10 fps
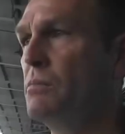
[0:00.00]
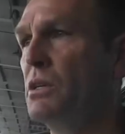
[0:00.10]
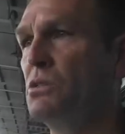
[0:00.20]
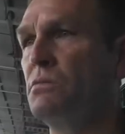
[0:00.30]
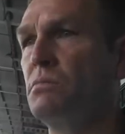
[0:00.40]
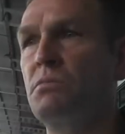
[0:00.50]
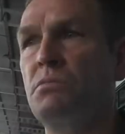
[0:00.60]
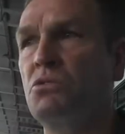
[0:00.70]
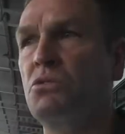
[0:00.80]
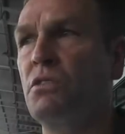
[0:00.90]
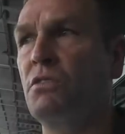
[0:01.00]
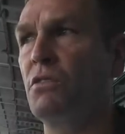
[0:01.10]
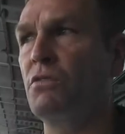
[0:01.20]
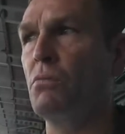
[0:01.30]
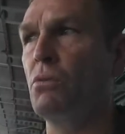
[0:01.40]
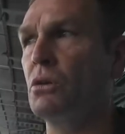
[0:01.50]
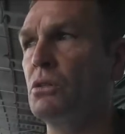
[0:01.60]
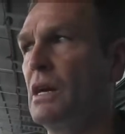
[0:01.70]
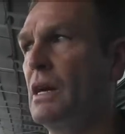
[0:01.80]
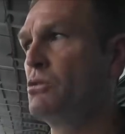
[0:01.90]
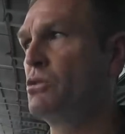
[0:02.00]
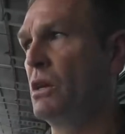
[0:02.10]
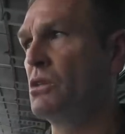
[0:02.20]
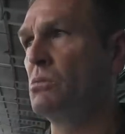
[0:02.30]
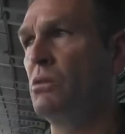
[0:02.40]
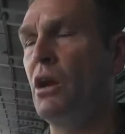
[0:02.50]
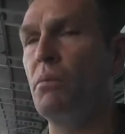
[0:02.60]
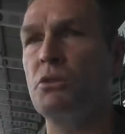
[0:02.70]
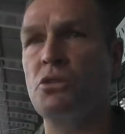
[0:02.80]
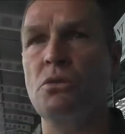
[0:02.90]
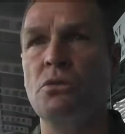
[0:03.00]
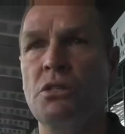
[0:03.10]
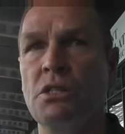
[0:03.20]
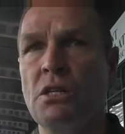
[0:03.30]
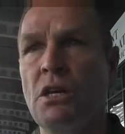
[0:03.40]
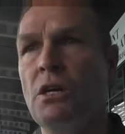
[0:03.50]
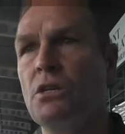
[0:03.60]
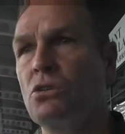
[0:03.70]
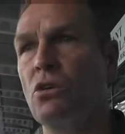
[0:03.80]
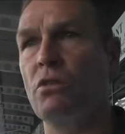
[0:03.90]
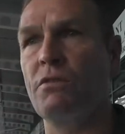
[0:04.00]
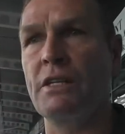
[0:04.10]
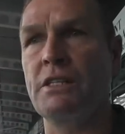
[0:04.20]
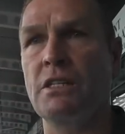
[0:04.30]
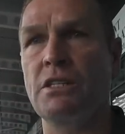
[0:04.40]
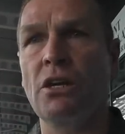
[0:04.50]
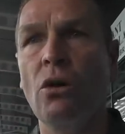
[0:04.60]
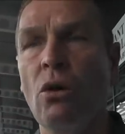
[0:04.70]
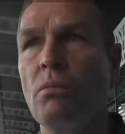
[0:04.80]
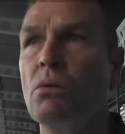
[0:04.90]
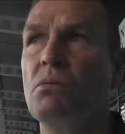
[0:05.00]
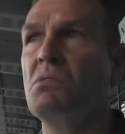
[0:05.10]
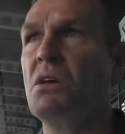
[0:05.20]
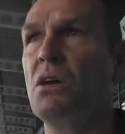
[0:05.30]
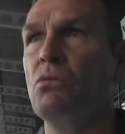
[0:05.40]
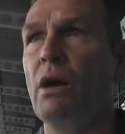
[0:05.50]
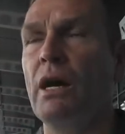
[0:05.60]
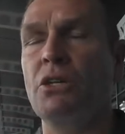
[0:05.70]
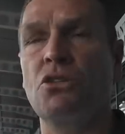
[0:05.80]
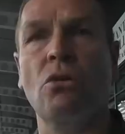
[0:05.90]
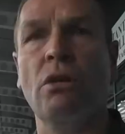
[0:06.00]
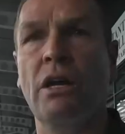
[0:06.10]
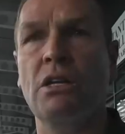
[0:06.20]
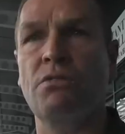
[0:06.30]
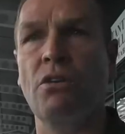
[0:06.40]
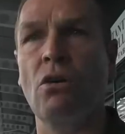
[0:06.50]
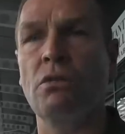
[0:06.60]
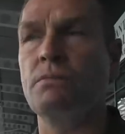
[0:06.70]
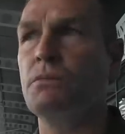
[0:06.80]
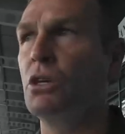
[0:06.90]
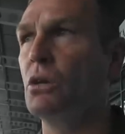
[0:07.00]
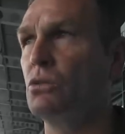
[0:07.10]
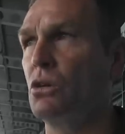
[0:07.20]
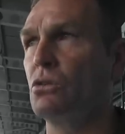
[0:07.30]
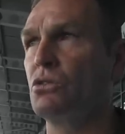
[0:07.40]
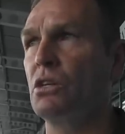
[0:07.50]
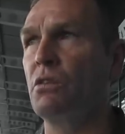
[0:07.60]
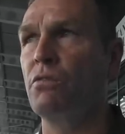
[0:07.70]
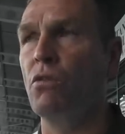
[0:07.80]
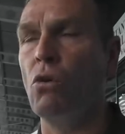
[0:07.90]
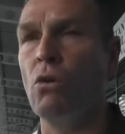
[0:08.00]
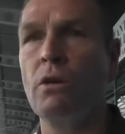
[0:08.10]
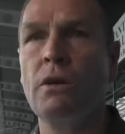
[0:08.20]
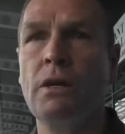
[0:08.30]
Played some terrific football at times, created some great opportunities, scored a fantastic goal, but rightly so, that gets forgotten. You know, to concede four